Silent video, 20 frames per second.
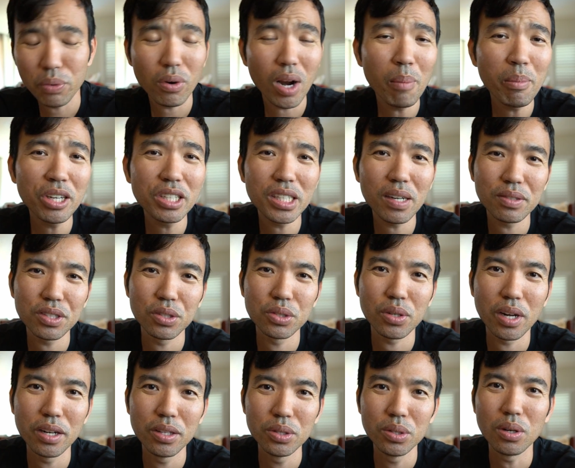ramen chefs are
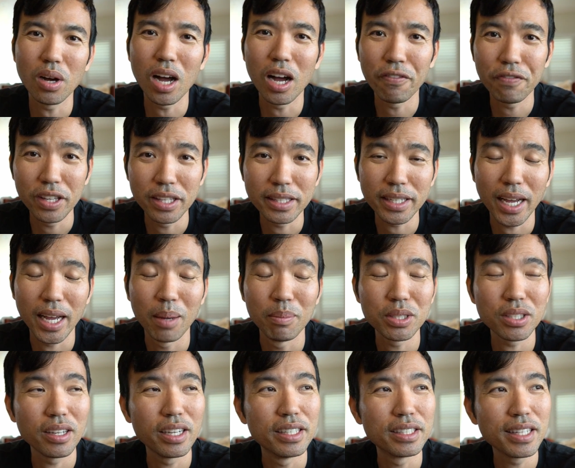trying to do
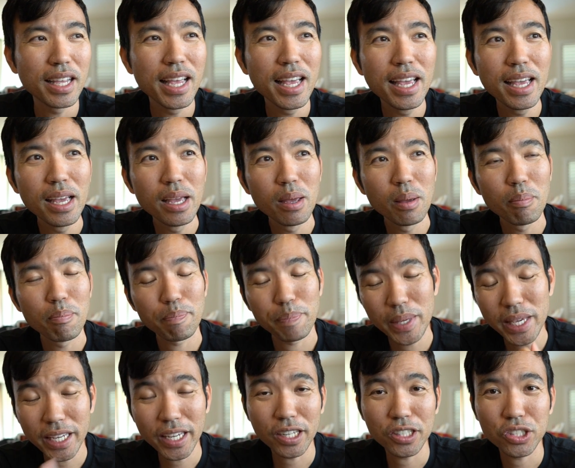oftentimes is
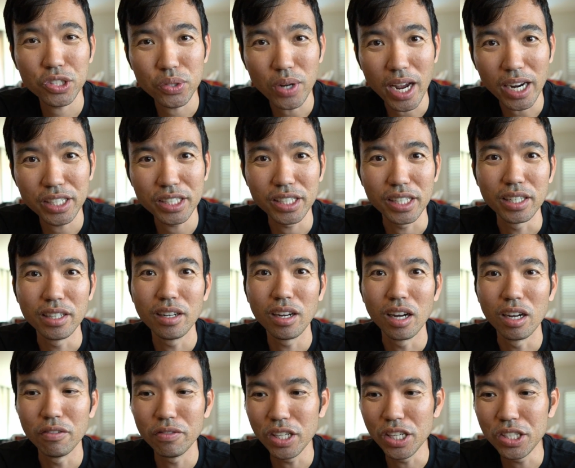peak extraction
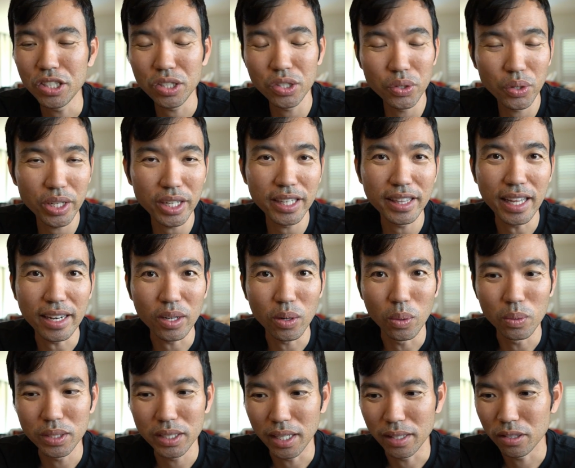of each ingredient that
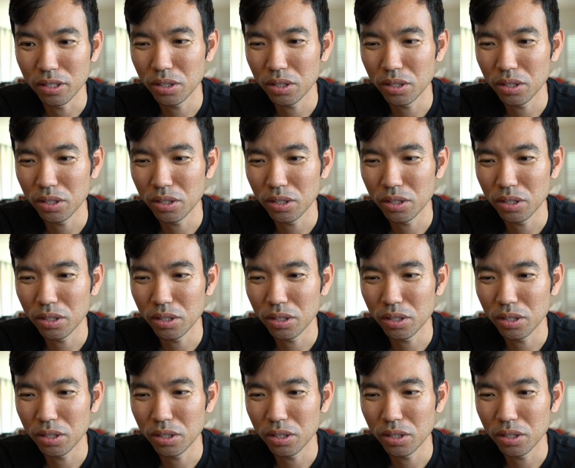goes in.